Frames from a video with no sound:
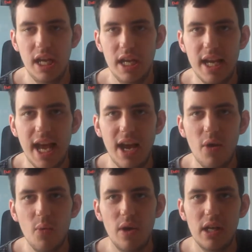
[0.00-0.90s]

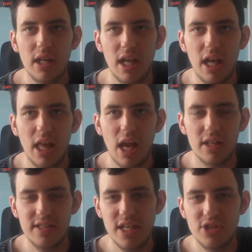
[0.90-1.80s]
Now,
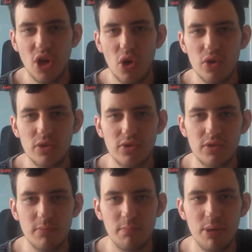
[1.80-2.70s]
I'd say
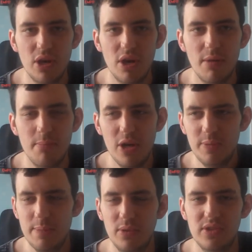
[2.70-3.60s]
dogs, but most
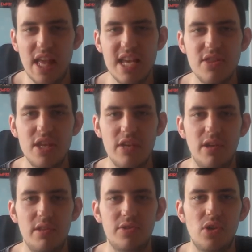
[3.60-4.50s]
people say that you're
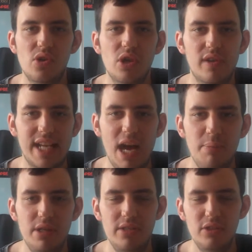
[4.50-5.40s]
either a dog or a cat
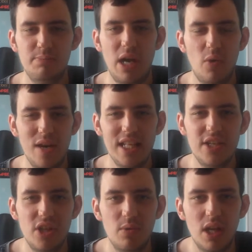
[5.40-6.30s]
person, but I really
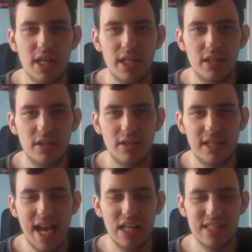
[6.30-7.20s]
do like
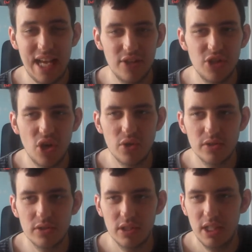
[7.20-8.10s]
cats and
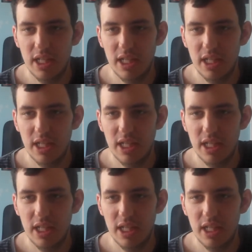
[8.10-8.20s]
dogs.